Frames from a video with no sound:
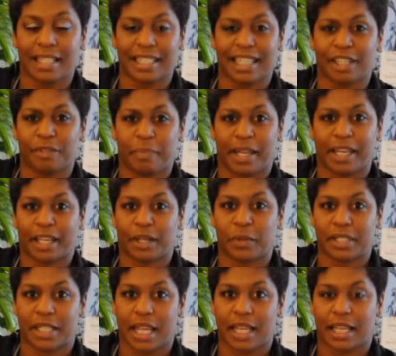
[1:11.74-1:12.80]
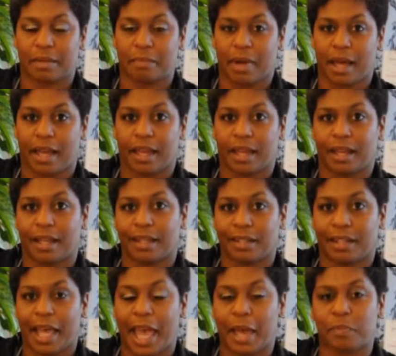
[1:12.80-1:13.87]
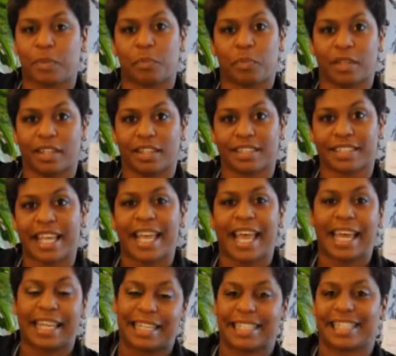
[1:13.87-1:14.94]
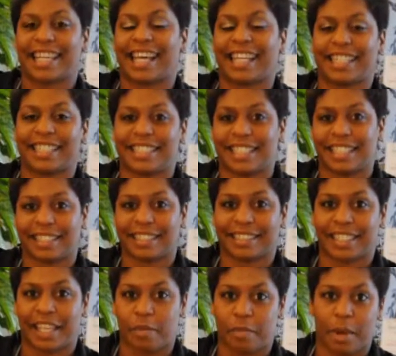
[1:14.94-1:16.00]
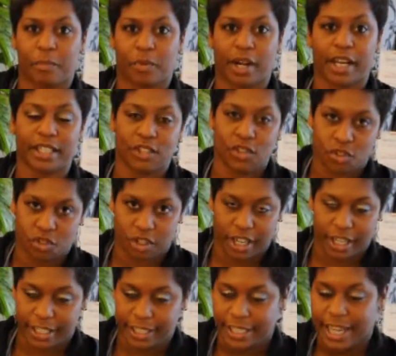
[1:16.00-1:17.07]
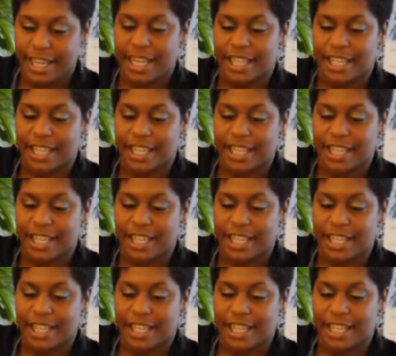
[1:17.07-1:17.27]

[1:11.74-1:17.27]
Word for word: I tell everybody I quit taking my uh, happy pill and decided to get my brain straight.